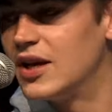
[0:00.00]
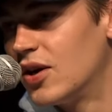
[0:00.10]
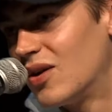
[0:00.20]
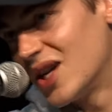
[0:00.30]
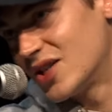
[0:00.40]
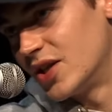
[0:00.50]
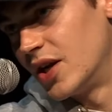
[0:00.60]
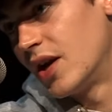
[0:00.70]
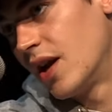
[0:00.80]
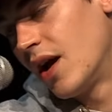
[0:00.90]
good
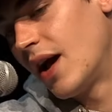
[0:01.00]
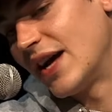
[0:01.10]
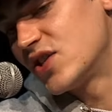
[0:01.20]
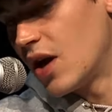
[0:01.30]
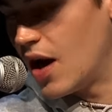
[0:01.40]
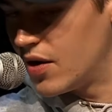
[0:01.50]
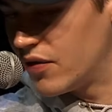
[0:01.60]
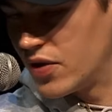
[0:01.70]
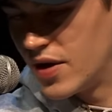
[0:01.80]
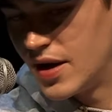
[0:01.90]
question. I started off
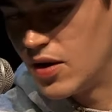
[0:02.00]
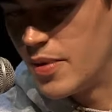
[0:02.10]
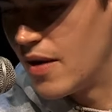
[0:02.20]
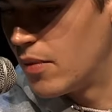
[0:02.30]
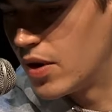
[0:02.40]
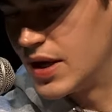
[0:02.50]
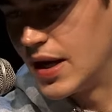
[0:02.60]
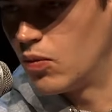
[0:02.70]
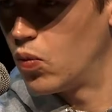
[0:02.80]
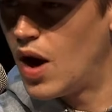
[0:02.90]
doing a little bit of
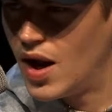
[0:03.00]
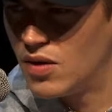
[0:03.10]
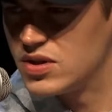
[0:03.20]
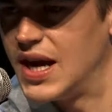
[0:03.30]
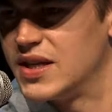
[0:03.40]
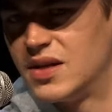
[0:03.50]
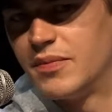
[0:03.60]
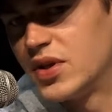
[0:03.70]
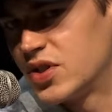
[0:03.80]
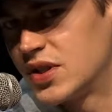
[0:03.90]
modeling while I was acting, but just